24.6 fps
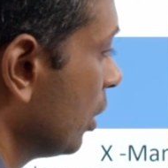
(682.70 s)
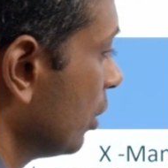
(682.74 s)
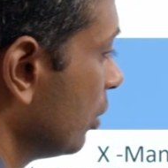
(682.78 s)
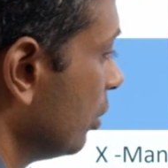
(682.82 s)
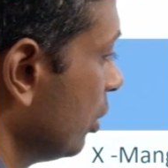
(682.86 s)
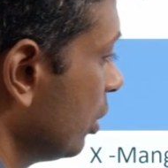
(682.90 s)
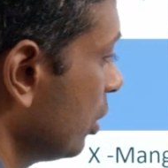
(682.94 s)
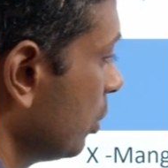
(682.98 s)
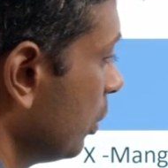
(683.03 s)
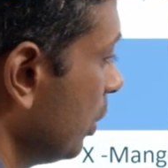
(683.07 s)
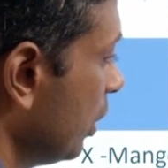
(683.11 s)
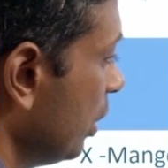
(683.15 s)

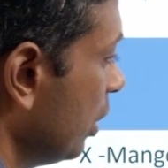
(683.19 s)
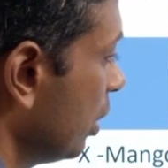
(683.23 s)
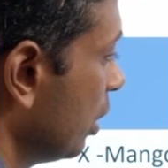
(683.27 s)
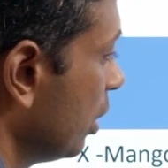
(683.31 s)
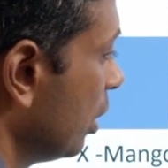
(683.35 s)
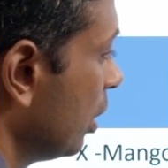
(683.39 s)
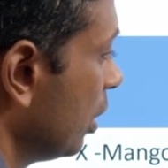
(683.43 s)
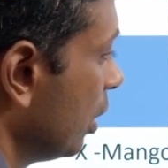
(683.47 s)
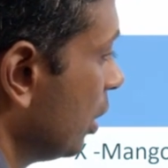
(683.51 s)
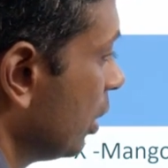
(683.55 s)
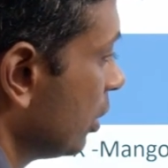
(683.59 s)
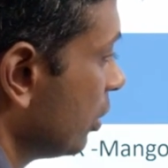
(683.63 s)
this one,
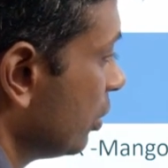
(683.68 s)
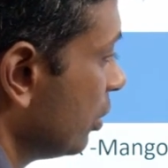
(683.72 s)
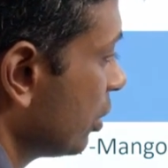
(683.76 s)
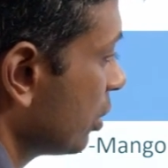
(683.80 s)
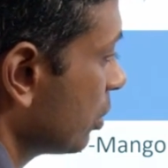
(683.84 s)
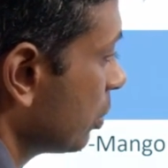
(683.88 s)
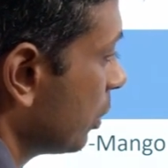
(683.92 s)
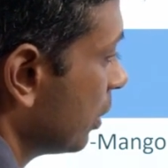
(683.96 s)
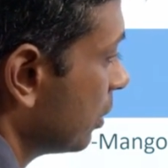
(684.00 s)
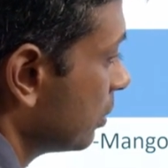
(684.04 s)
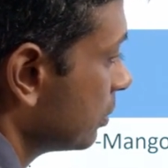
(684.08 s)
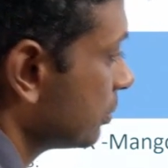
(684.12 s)

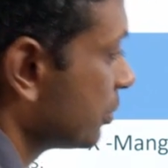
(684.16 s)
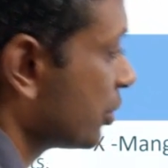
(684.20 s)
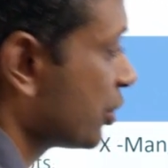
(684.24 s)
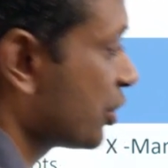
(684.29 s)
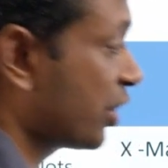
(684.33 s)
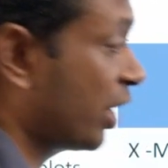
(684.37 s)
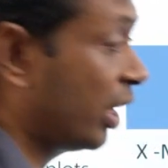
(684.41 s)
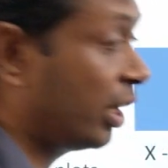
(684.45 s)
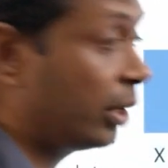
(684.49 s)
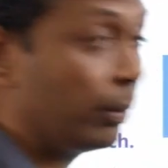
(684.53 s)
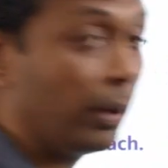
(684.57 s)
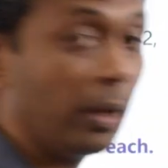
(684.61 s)
this one
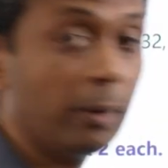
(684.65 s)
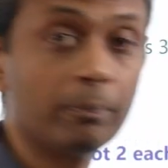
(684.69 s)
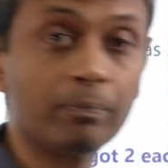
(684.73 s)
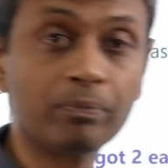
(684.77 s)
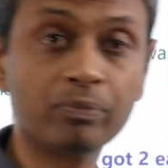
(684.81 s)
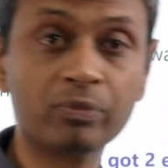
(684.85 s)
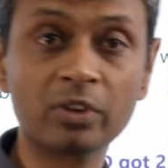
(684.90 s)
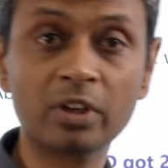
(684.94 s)
straight away.